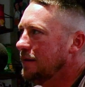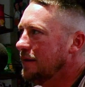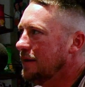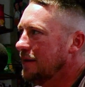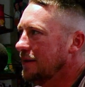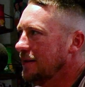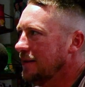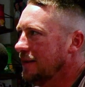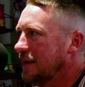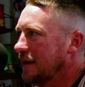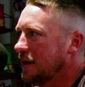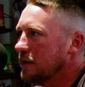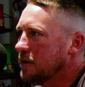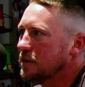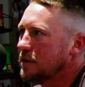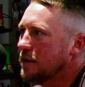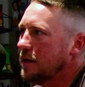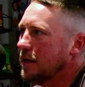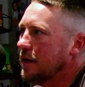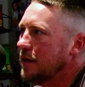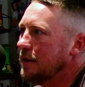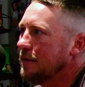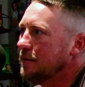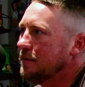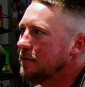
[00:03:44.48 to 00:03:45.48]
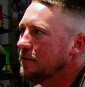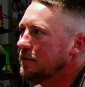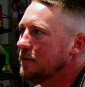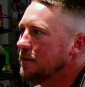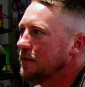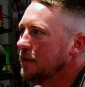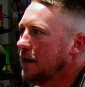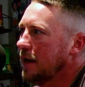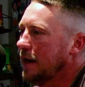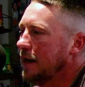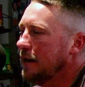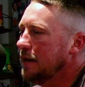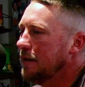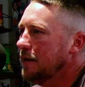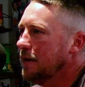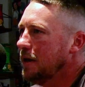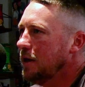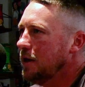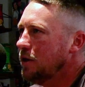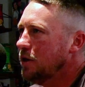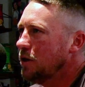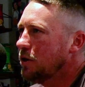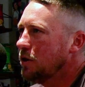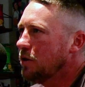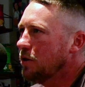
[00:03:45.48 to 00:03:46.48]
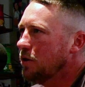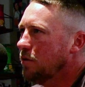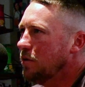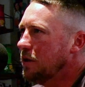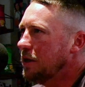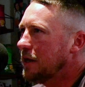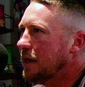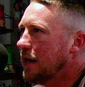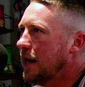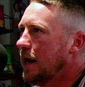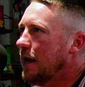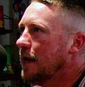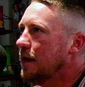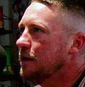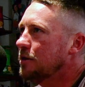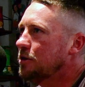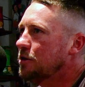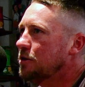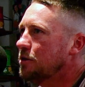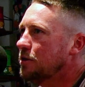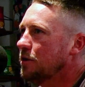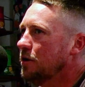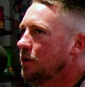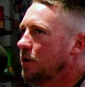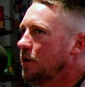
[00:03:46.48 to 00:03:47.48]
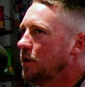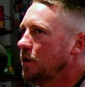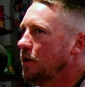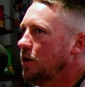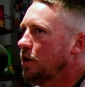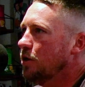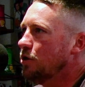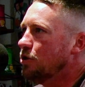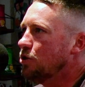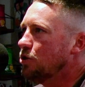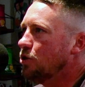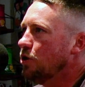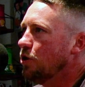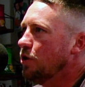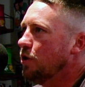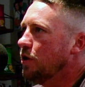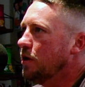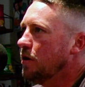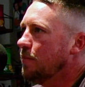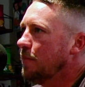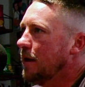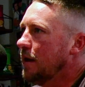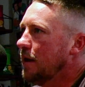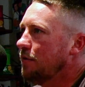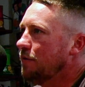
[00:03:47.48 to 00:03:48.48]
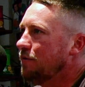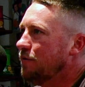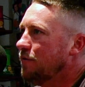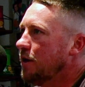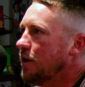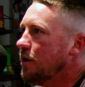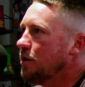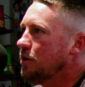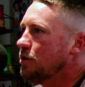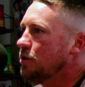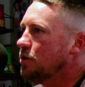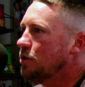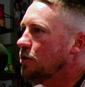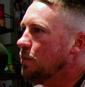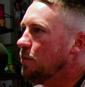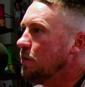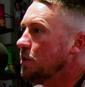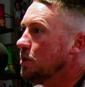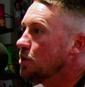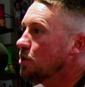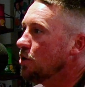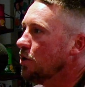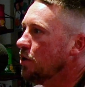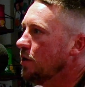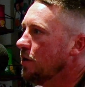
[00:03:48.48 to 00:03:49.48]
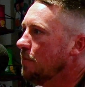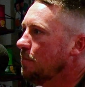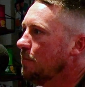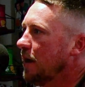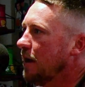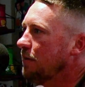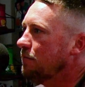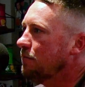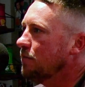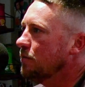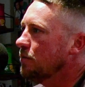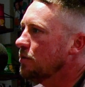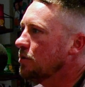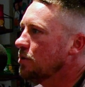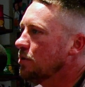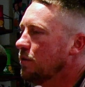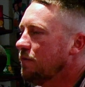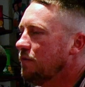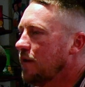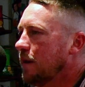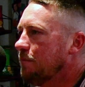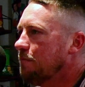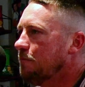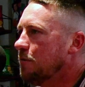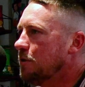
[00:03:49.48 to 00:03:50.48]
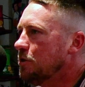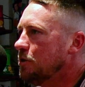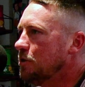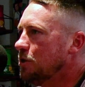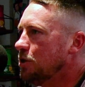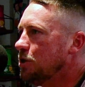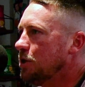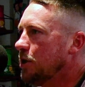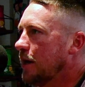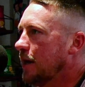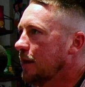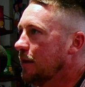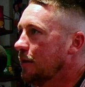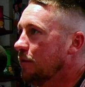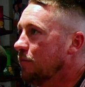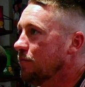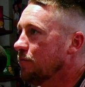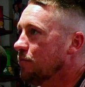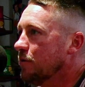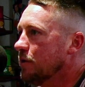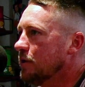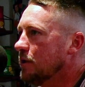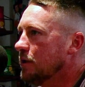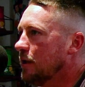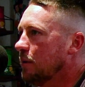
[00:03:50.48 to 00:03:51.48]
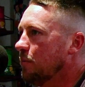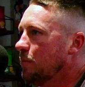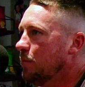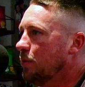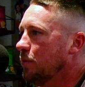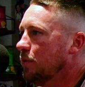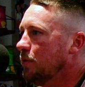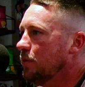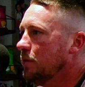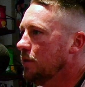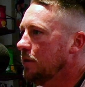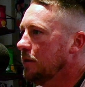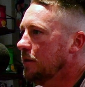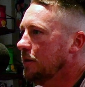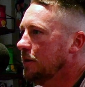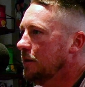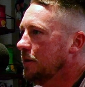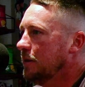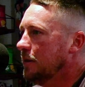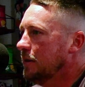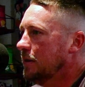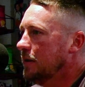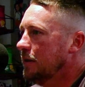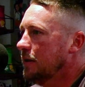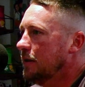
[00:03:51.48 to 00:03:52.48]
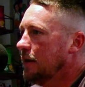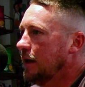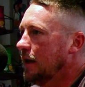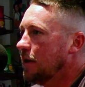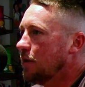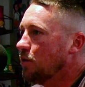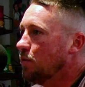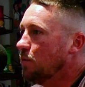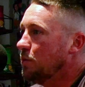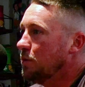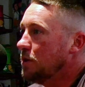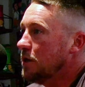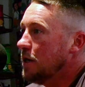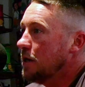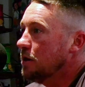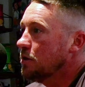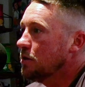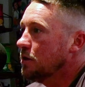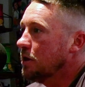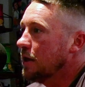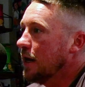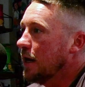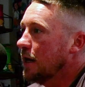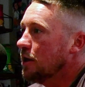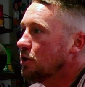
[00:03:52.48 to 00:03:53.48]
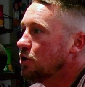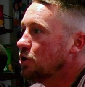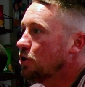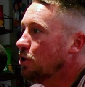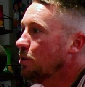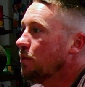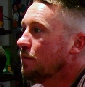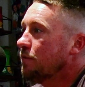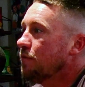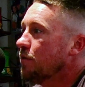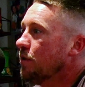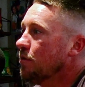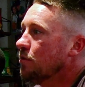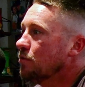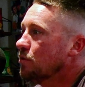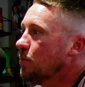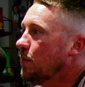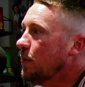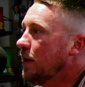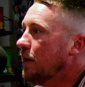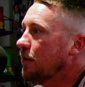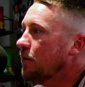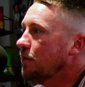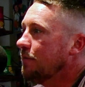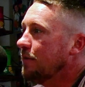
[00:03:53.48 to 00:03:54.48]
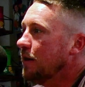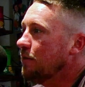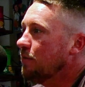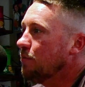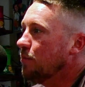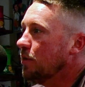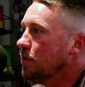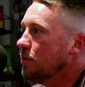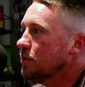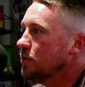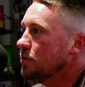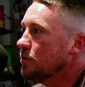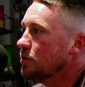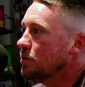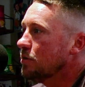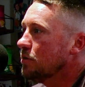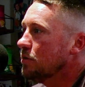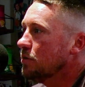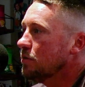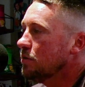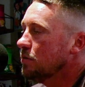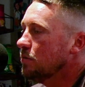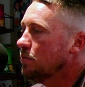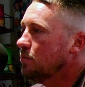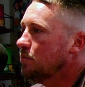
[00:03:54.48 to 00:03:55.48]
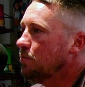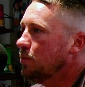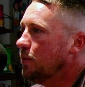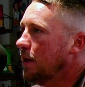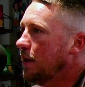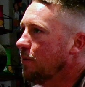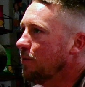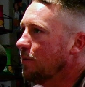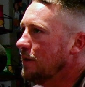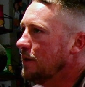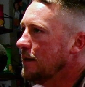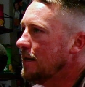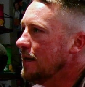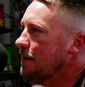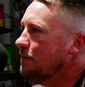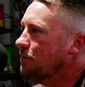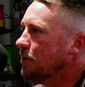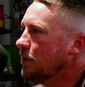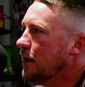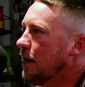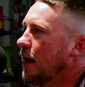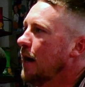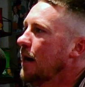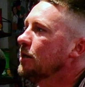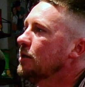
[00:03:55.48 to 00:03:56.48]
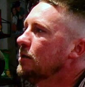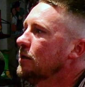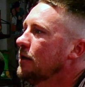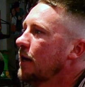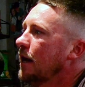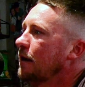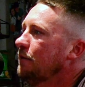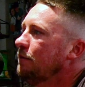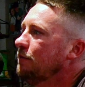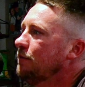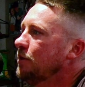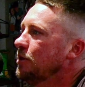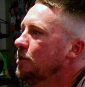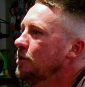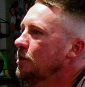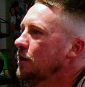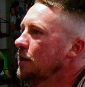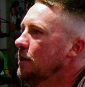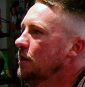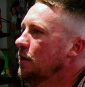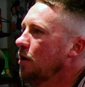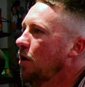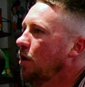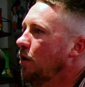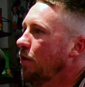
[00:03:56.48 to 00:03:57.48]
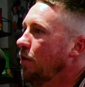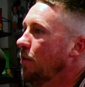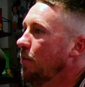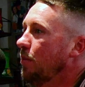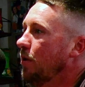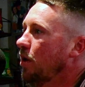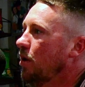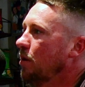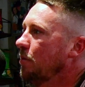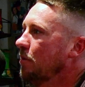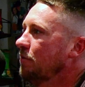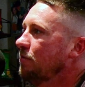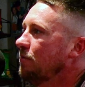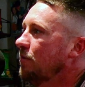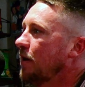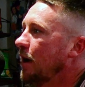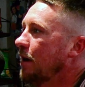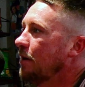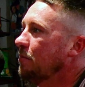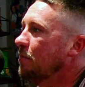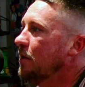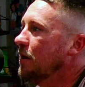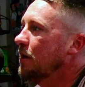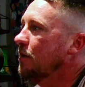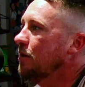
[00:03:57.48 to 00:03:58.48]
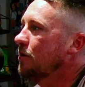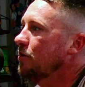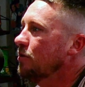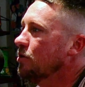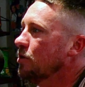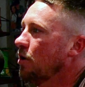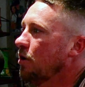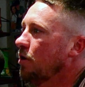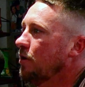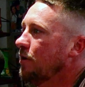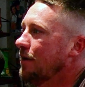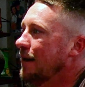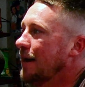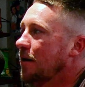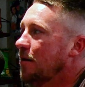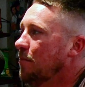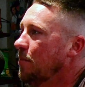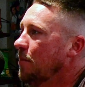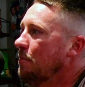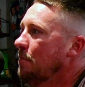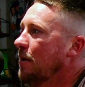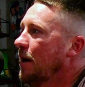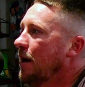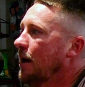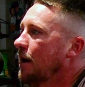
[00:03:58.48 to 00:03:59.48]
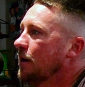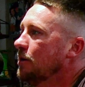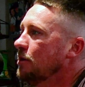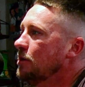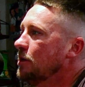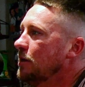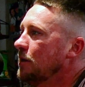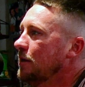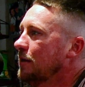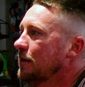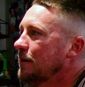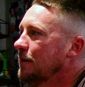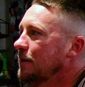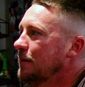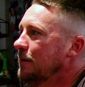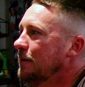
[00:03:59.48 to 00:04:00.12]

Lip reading: and that's it. Like, you can only catch a certain amount of fish doing certain methods. So if I'm fishing shallow, for example, I could potentially catch 200 or 300 pound of F1s, but I would never catch that fishing on the bottom at 5 meters or down my margin